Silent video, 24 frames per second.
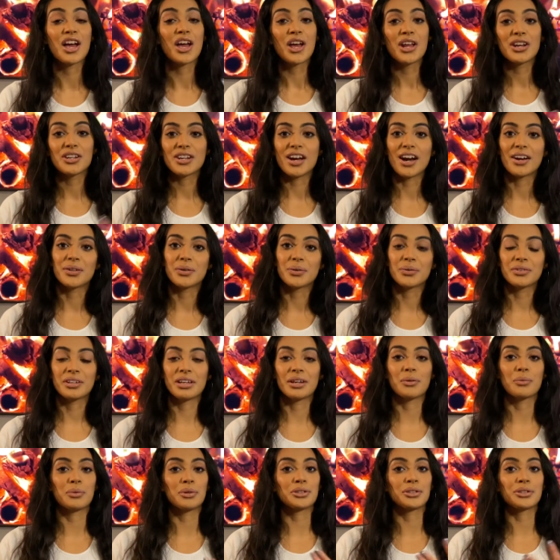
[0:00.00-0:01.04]
not only
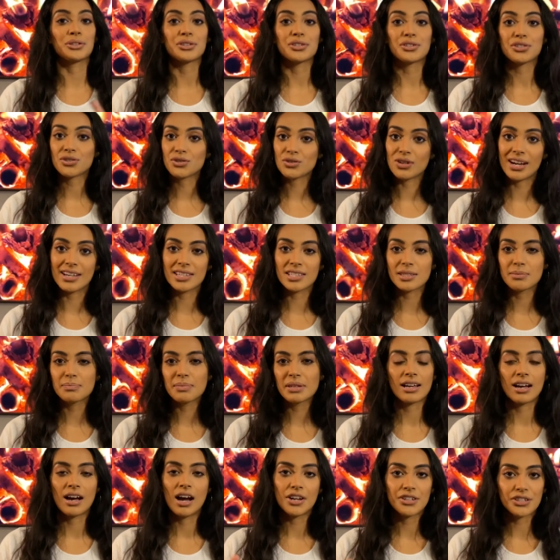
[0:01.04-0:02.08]
will your stress
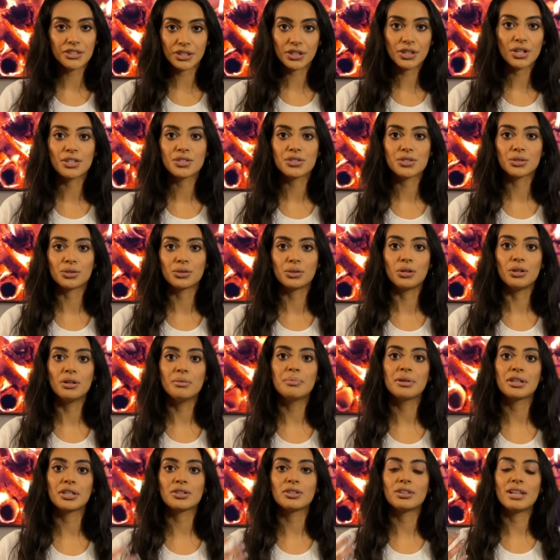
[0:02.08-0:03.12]
be under control,
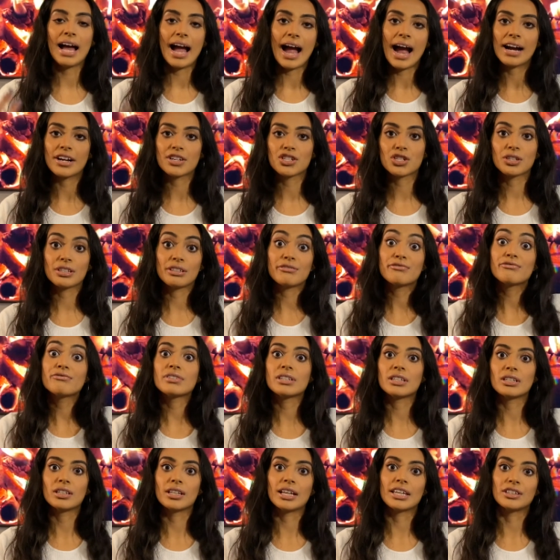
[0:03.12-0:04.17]
but you'll actually
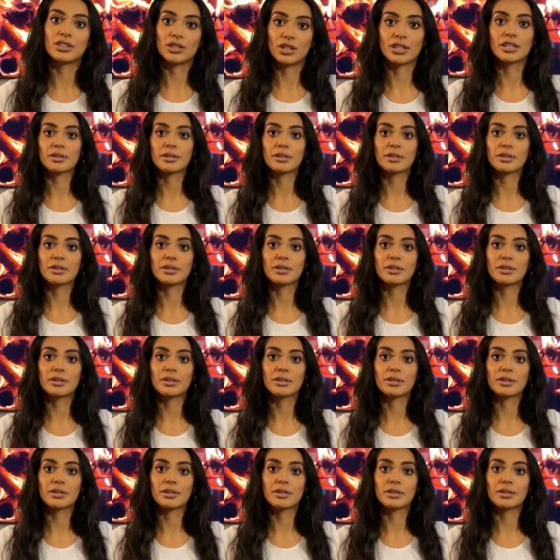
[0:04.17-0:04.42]
feel and look